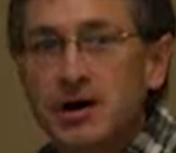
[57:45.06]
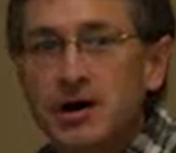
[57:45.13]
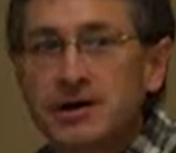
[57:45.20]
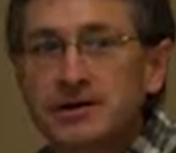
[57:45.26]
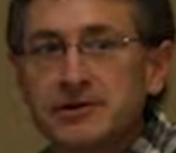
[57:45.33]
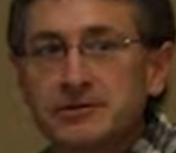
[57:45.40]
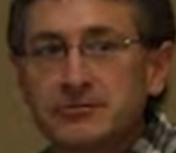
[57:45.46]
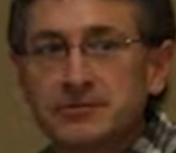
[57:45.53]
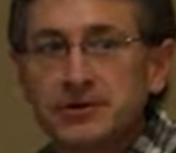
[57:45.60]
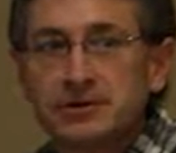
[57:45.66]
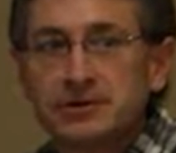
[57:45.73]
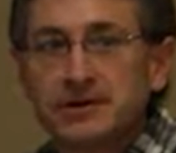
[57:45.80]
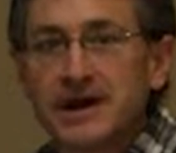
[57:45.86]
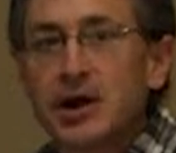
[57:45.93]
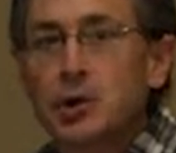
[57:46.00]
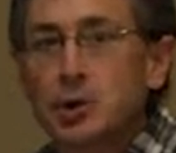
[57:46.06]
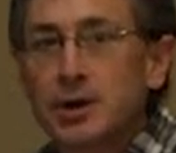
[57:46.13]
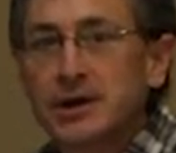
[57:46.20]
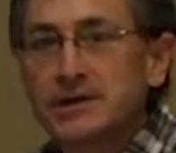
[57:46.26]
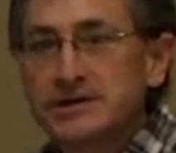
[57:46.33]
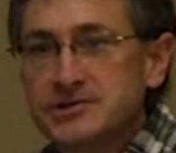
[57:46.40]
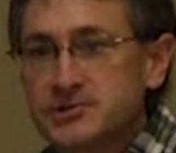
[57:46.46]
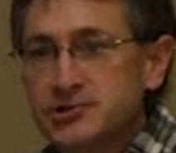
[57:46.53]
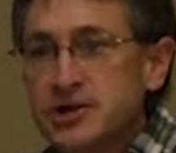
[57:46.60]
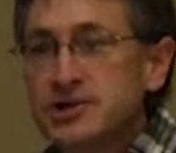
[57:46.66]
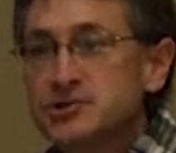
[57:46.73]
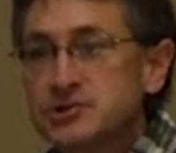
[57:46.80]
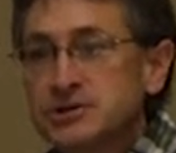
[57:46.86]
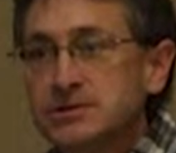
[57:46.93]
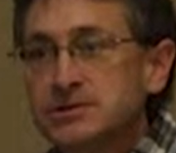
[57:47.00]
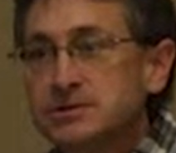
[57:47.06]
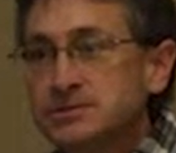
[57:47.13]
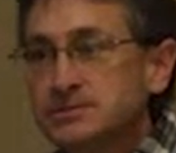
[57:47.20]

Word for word: on in your field and how quickly it's changing.